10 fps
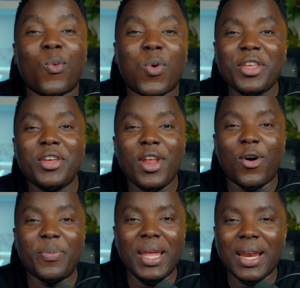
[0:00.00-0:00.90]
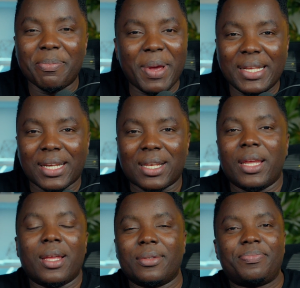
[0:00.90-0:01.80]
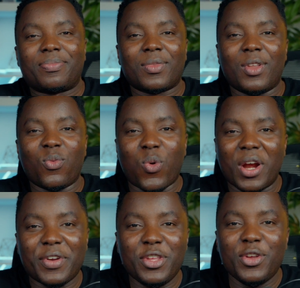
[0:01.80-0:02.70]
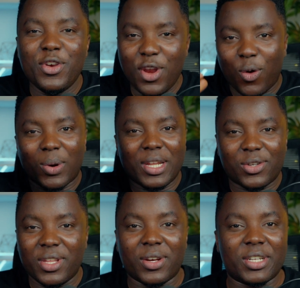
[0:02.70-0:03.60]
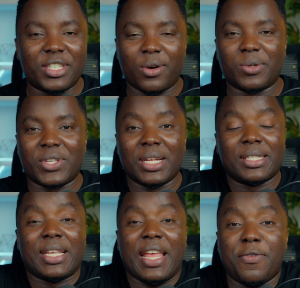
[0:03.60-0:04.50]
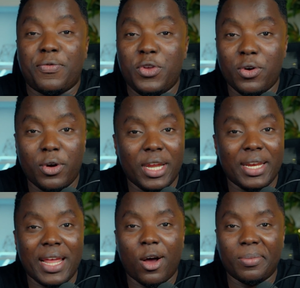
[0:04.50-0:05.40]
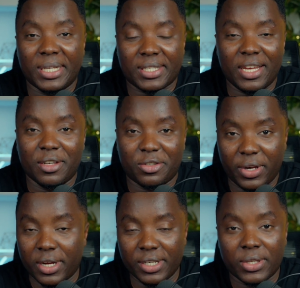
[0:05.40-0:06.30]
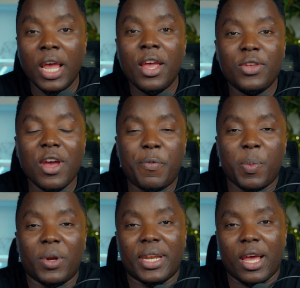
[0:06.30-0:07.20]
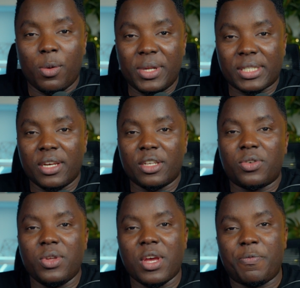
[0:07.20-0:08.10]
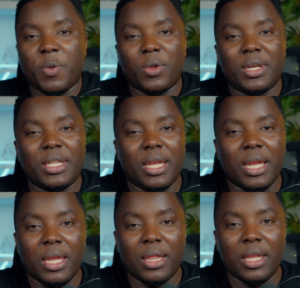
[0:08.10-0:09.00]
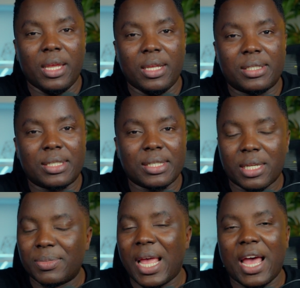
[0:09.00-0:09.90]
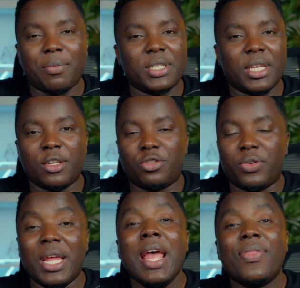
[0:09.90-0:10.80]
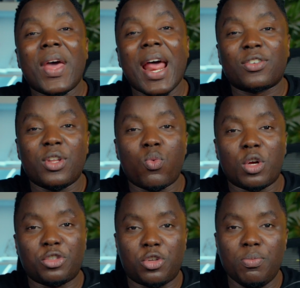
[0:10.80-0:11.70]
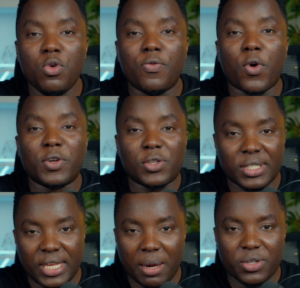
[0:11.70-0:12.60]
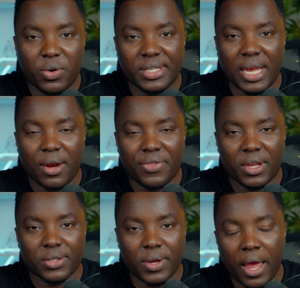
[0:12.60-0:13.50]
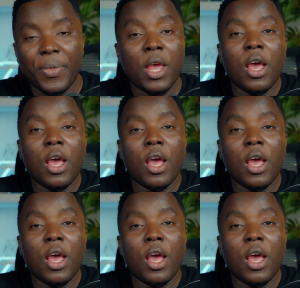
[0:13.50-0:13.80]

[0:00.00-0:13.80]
What you know meaning basically whatever you know, literally in the general sense. If you're in the help desk industry, because you have people in the help desk industry, you have people in the in the systems admins industry that actually wants to move over to the cybersecurity side of things, okay?